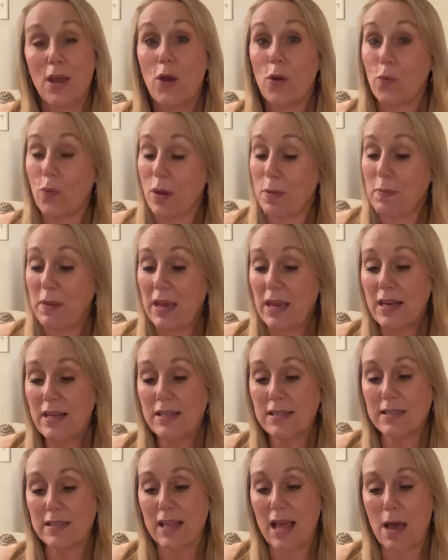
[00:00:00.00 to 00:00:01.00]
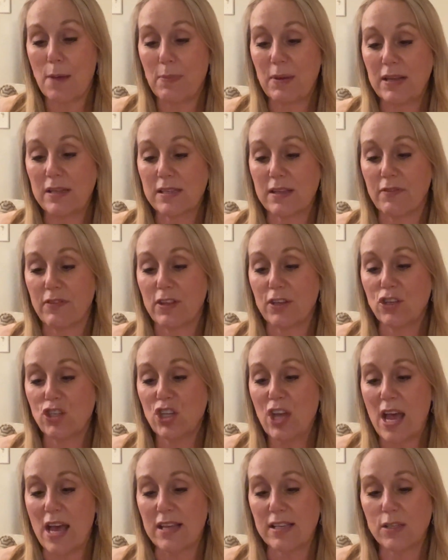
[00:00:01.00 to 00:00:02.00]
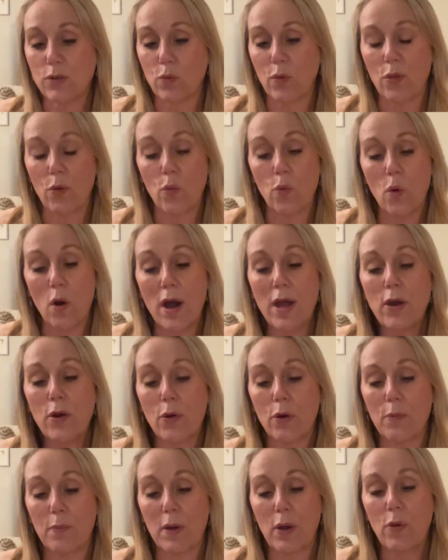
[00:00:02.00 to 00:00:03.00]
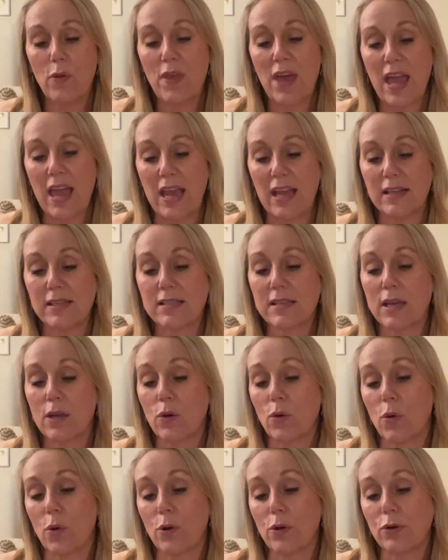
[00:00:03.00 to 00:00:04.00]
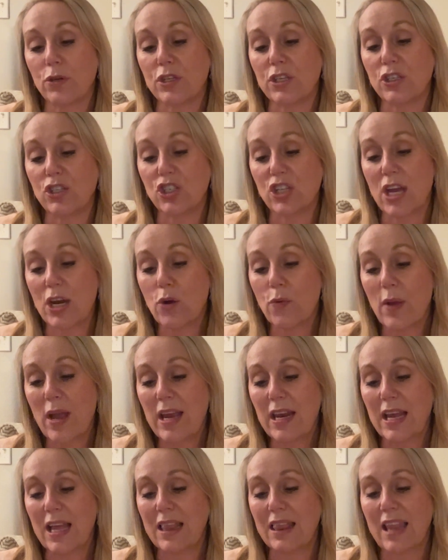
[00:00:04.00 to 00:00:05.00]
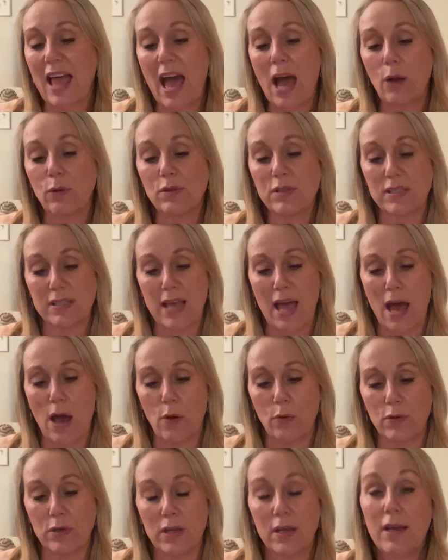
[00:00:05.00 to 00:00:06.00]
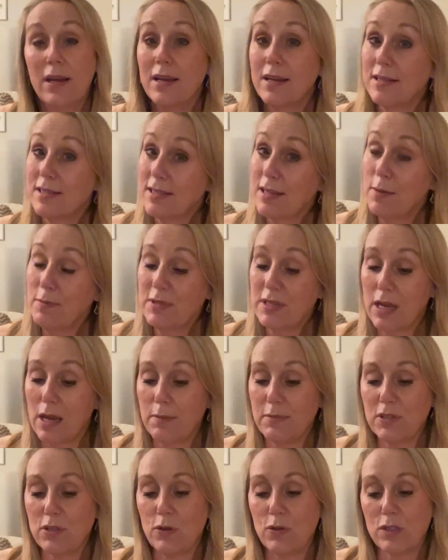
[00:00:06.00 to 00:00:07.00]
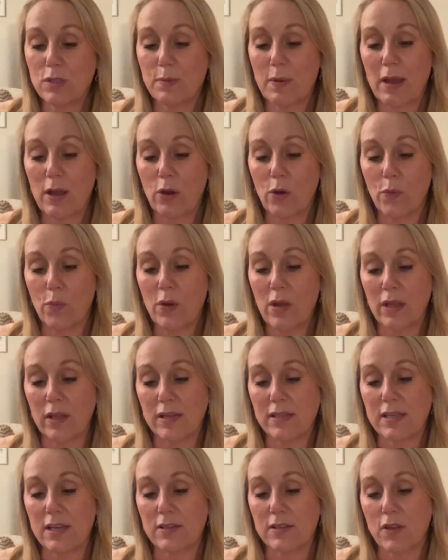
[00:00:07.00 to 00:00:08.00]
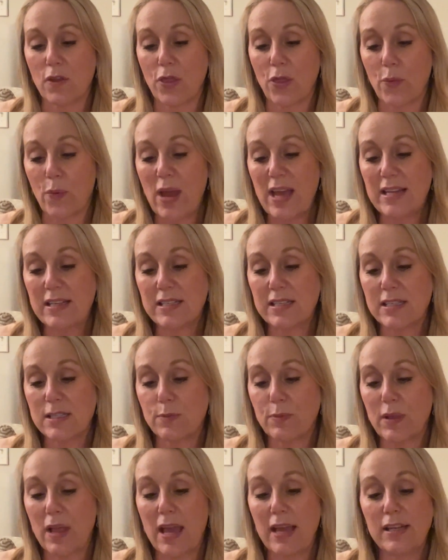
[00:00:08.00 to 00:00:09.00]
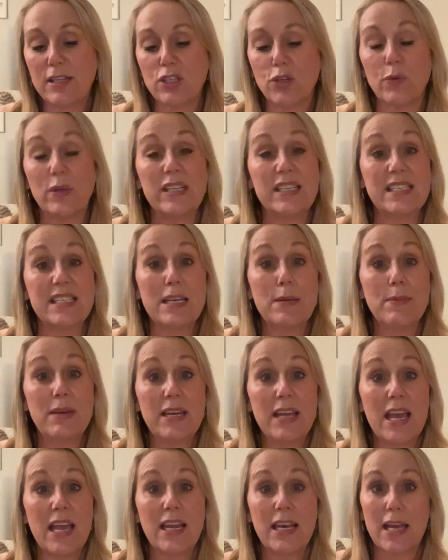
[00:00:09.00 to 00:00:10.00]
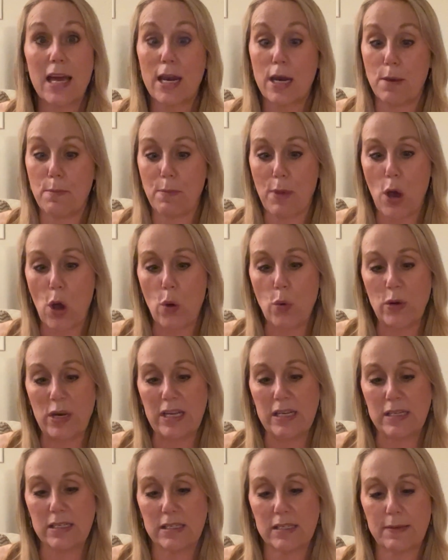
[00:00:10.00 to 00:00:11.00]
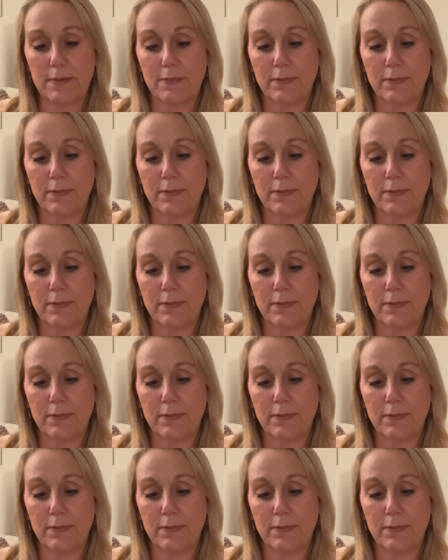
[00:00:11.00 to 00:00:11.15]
Repeated slappings of the chest with one or both hands in order to generate a loud sound, sometimes used by gorillas as a threat display to intimidate an opponent.